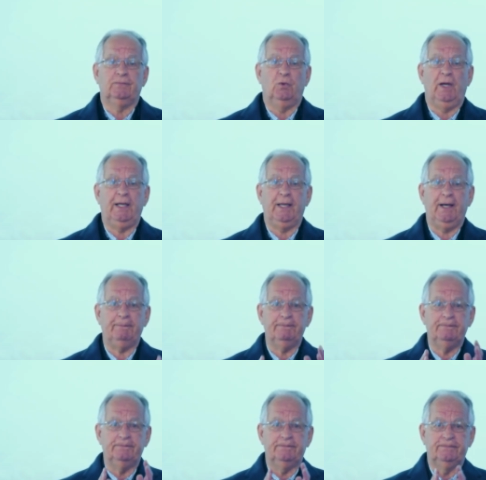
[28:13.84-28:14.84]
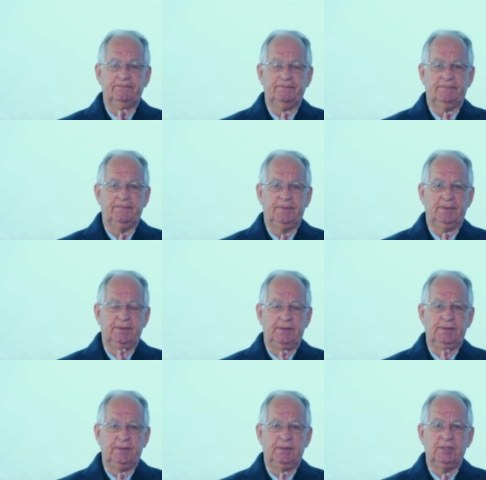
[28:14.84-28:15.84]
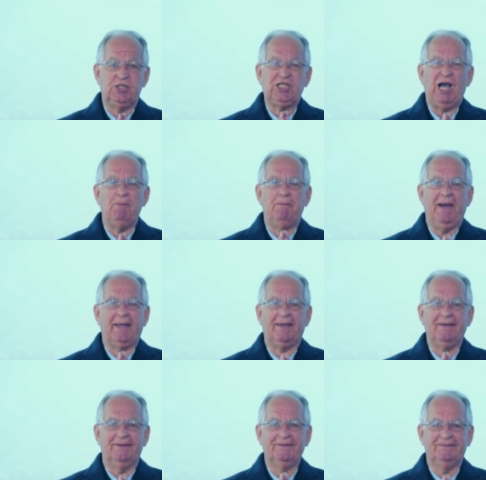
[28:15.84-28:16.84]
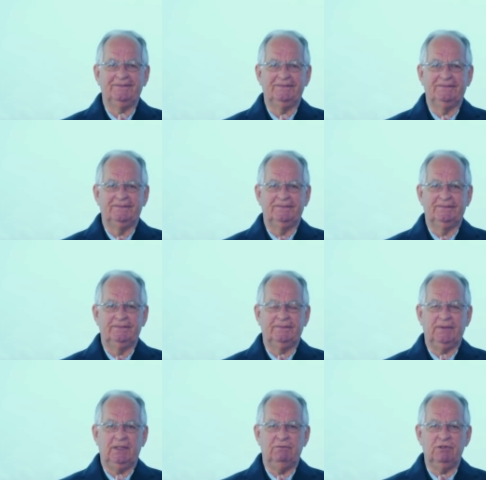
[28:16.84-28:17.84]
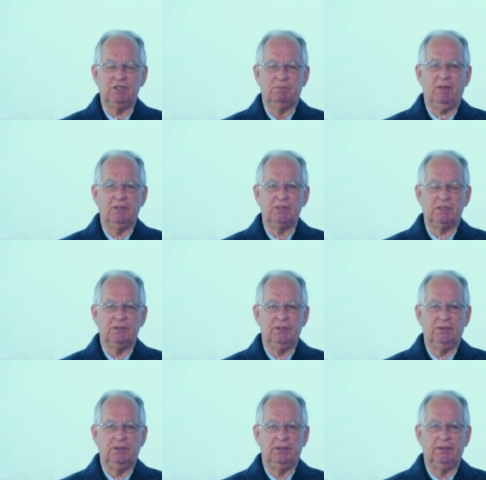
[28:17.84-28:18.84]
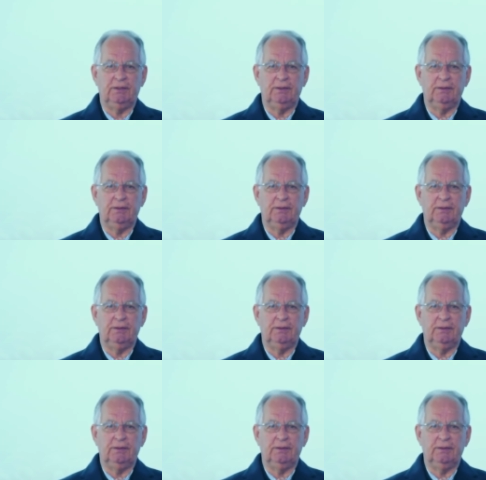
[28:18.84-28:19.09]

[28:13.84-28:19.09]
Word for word: wake up, shout back in response to the Lord.